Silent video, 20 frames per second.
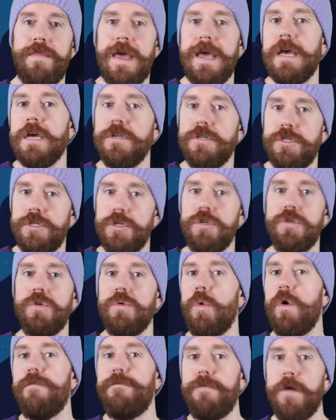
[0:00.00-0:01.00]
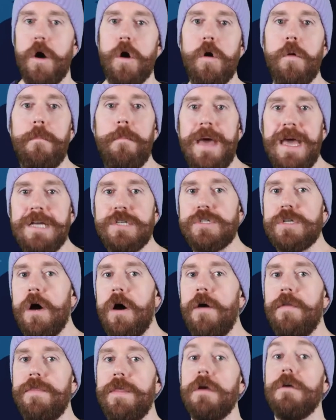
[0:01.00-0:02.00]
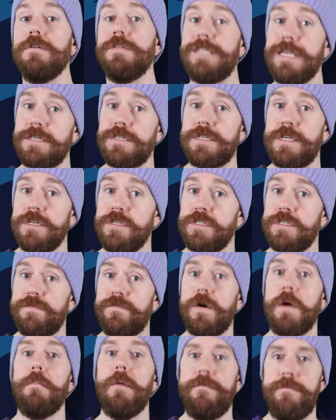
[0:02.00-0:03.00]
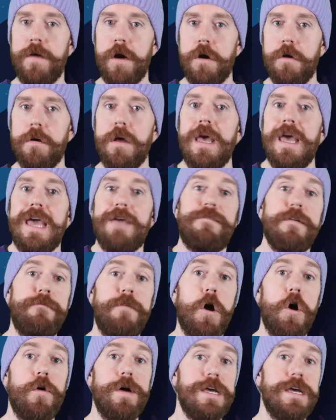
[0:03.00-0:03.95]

they can do to a foe based on their distance from a foe. If a foe